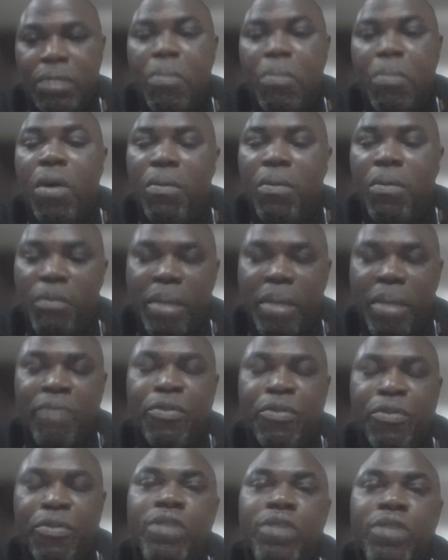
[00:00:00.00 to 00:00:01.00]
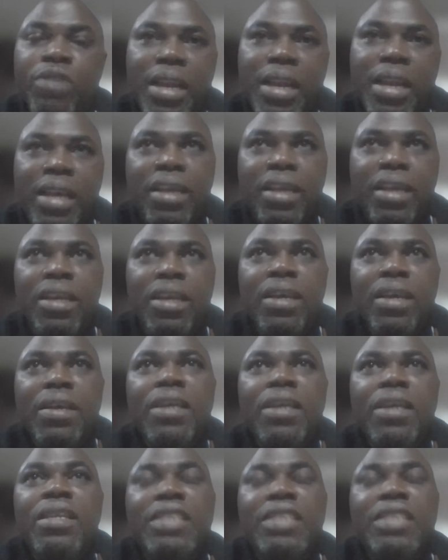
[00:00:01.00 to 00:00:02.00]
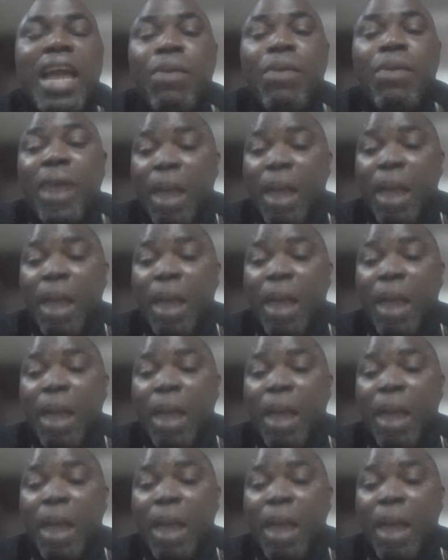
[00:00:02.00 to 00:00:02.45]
But, but fortunately, initially when I